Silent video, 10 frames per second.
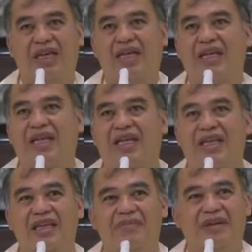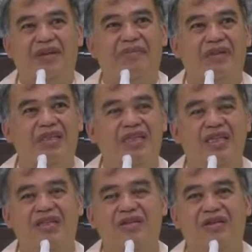and a deeper
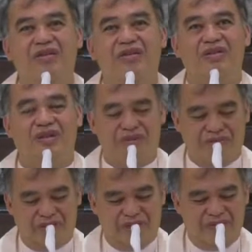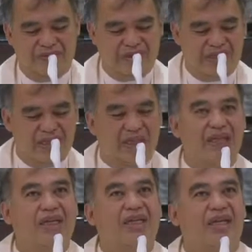appreciation also of
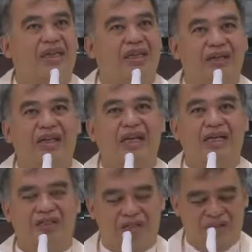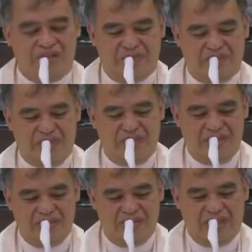their relationship
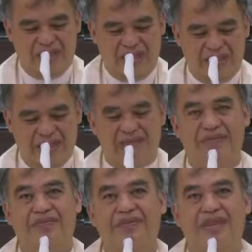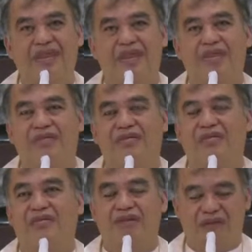with God.
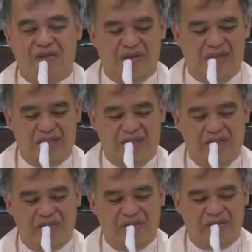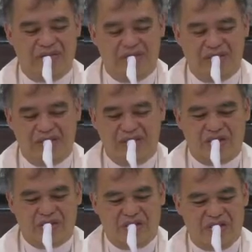We call it now
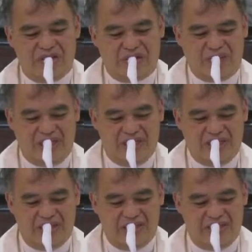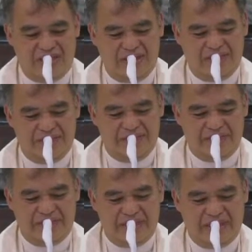spirituality. Now,
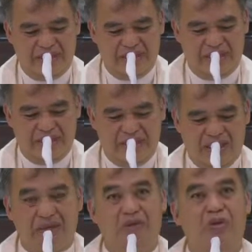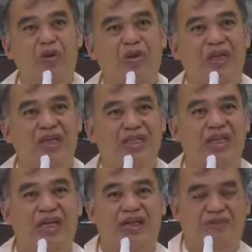who is
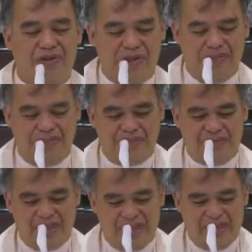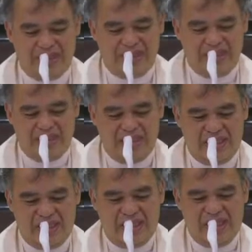God for them?
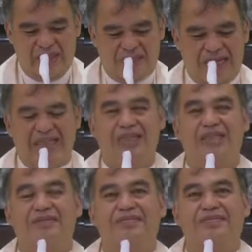In the past,